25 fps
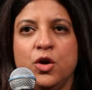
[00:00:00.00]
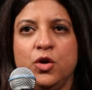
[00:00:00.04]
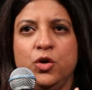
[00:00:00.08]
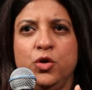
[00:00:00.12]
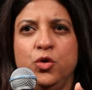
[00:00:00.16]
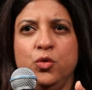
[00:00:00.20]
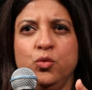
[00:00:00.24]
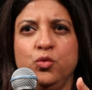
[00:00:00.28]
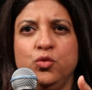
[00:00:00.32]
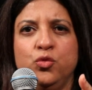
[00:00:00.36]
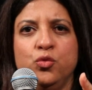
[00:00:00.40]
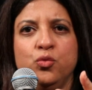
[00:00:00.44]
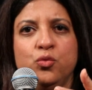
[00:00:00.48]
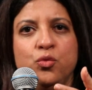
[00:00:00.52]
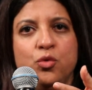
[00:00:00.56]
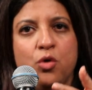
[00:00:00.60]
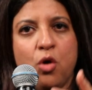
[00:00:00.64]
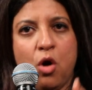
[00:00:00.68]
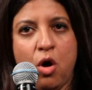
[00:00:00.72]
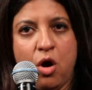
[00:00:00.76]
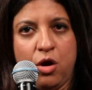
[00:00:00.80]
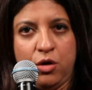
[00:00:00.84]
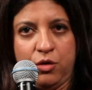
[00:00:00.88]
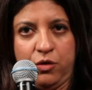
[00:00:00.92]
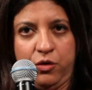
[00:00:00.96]
you do
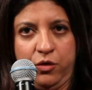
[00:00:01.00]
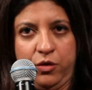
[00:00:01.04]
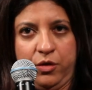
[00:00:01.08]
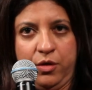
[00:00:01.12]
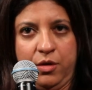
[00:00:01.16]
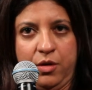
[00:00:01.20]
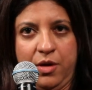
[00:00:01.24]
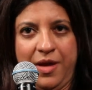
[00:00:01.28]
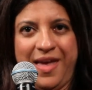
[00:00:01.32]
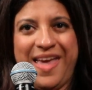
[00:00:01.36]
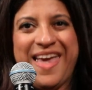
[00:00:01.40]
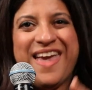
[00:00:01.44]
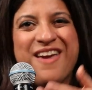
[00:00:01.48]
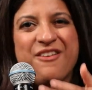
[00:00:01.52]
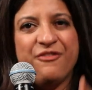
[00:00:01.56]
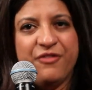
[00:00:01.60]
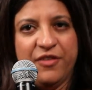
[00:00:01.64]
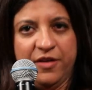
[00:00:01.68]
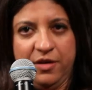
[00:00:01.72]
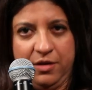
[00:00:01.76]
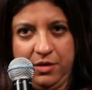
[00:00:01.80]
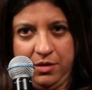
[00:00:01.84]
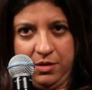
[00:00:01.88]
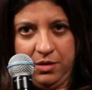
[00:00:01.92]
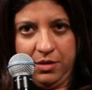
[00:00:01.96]
not
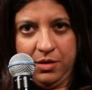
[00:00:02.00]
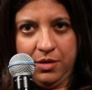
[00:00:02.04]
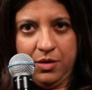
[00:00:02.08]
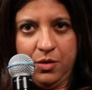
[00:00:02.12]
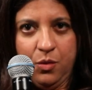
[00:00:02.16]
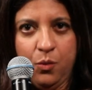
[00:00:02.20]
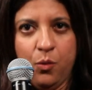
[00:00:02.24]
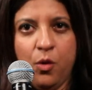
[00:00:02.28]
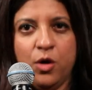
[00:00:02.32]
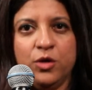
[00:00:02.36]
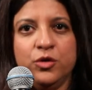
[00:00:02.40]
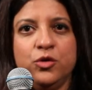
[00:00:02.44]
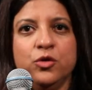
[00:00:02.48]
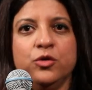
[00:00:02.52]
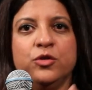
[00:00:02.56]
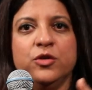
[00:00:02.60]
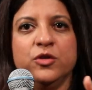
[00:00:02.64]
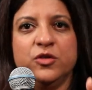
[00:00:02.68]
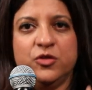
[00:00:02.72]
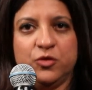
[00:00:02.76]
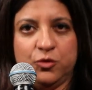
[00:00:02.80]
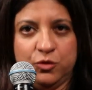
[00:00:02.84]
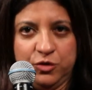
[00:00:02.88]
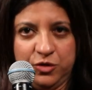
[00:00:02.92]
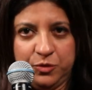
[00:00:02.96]
ever want to
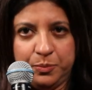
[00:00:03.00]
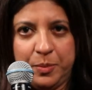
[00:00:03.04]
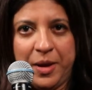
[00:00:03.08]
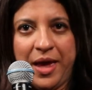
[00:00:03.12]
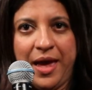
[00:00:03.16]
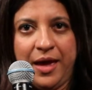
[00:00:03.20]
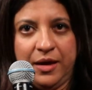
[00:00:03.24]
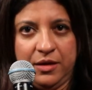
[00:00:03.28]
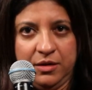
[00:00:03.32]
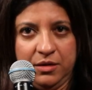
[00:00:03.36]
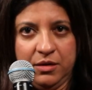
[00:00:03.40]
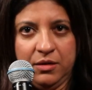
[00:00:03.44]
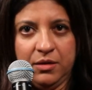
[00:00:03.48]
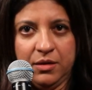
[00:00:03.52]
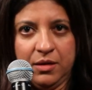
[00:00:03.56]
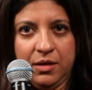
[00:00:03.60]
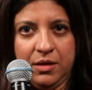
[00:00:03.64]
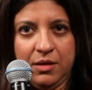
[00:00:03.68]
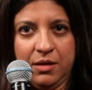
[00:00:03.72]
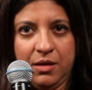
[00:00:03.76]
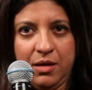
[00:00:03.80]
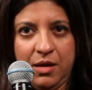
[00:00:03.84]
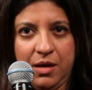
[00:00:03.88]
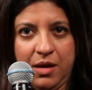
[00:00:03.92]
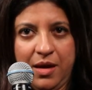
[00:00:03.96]
disrespect
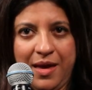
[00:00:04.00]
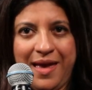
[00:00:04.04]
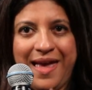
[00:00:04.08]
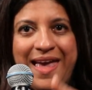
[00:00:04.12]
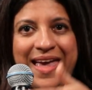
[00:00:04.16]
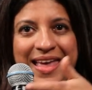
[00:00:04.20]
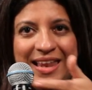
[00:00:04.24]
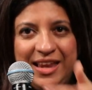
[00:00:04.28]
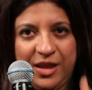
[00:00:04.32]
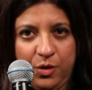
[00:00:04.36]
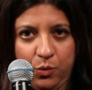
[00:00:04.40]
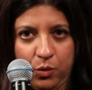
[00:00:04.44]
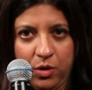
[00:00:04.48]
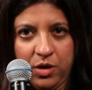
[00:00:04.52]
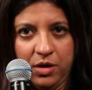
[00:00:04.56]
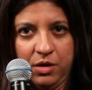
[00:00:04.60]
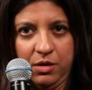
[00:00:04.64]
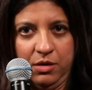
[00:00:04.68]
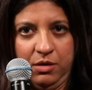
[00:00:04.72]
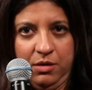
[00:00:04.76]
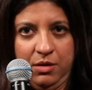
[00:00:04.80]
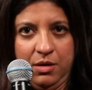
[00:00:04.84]
anyone.